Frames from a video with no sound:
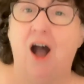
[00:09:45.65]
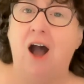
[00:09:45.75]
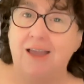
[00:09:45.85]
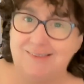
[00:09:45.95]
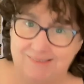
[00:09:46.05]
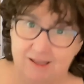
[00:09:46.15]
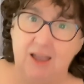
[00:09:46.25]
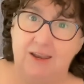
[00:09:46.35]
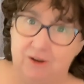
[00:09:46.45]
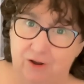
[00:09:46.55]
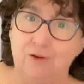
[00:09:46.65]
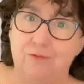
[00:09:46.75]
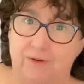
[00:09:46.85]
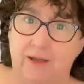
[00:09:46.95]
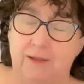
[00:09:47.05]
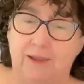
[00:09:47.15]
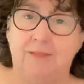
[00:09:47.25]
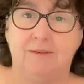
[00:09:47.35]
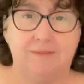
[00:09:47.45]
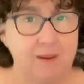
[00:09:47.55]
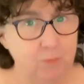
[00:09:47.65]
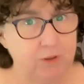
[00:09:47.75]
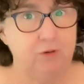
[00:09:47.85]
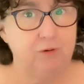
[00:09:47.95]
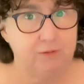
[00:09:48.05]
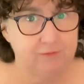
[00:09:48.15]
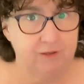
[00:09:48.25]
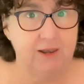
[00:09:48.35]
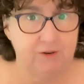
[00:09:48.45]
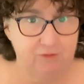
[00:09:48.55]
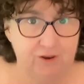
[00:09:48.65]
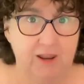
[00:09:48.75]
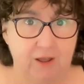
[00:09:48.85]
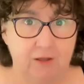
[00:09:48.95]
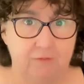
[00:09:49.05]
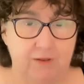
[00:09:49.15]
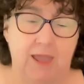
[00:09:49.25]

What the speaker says: I sign it over in the same way you could sign a check over,